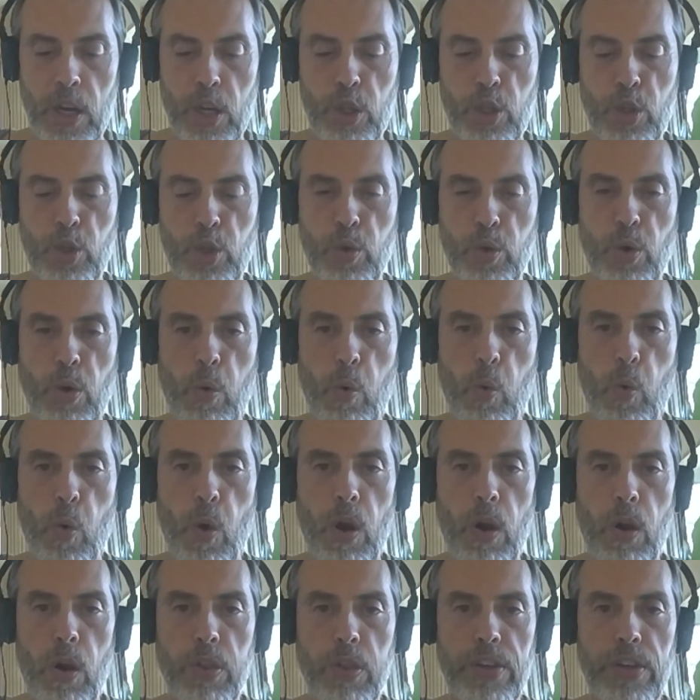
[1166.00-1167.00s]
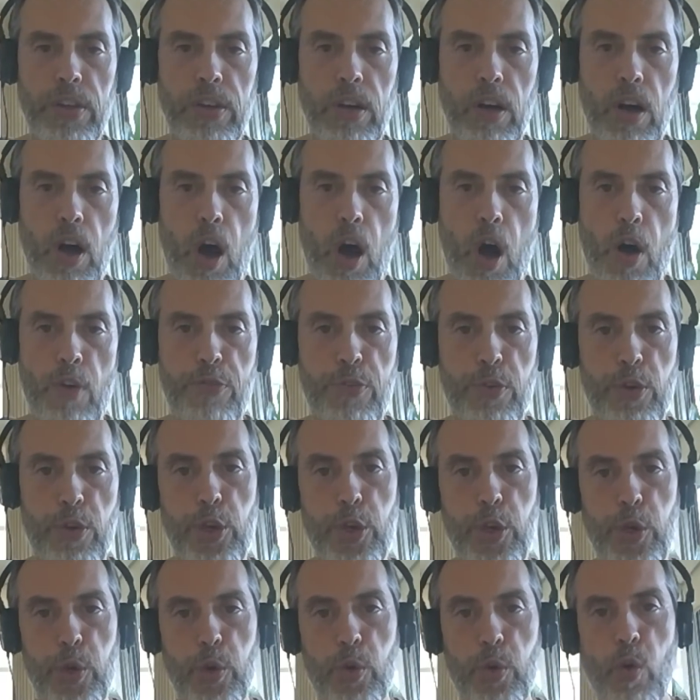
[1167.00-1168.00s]
to a world of
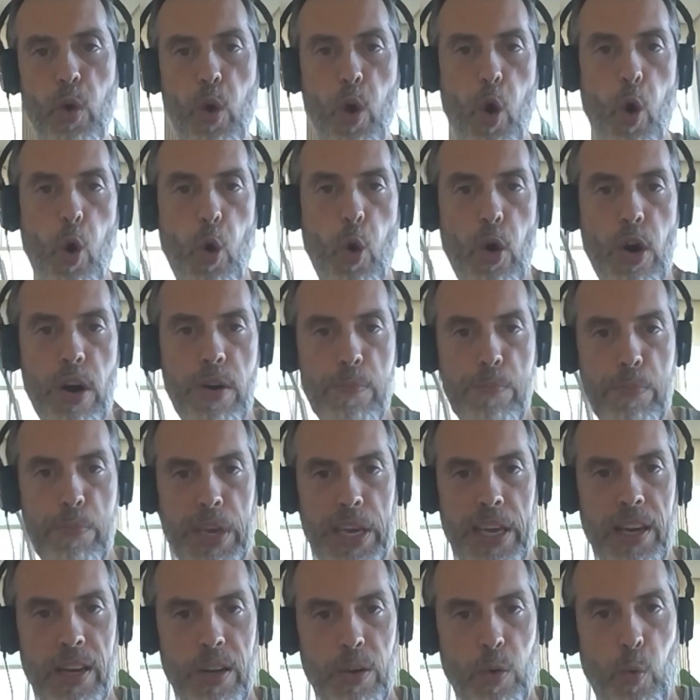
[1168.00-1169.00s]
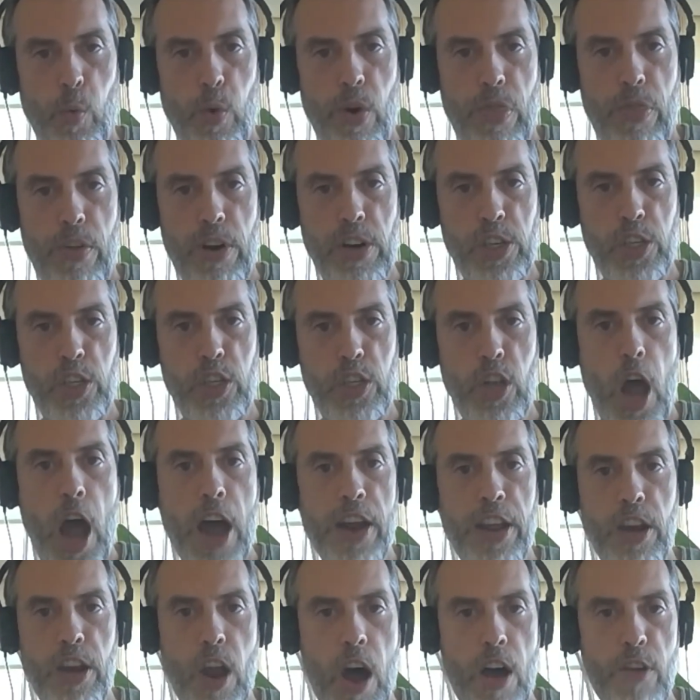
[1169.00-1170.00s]
you or me, where there's not
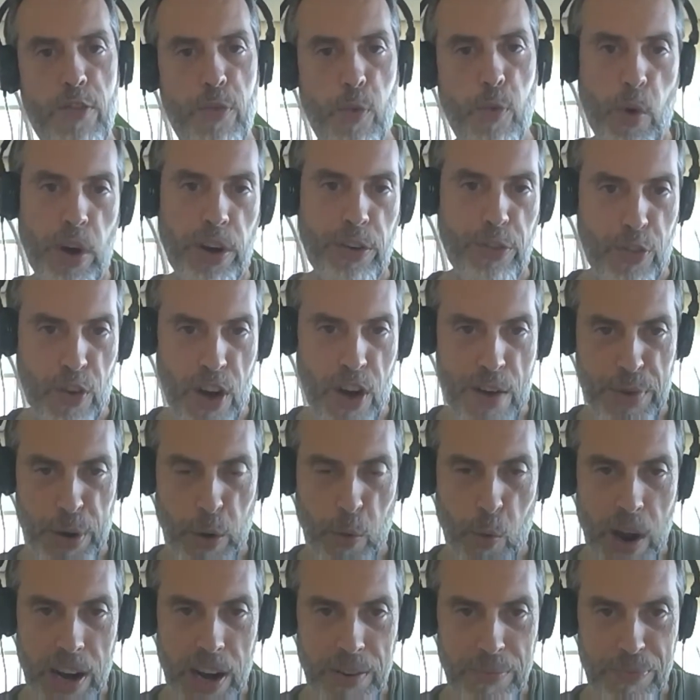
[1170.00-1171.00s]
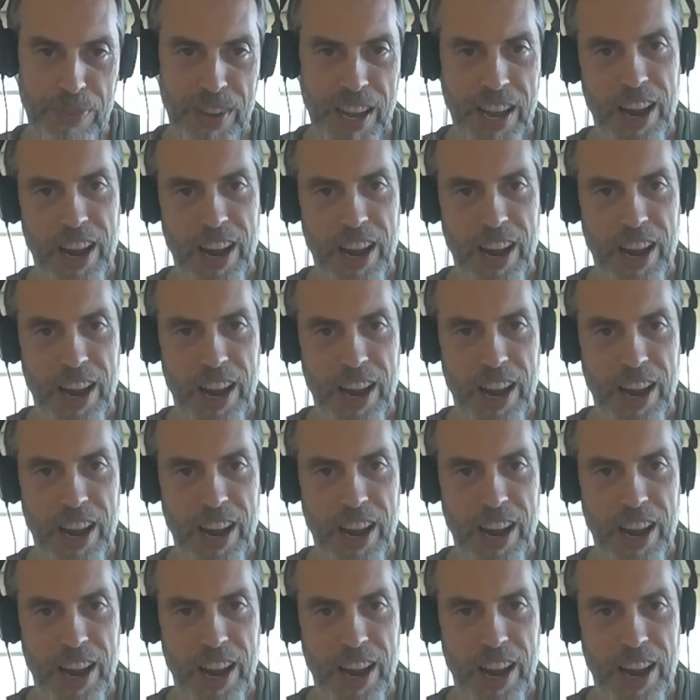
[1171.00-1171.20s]
enough work for everyone,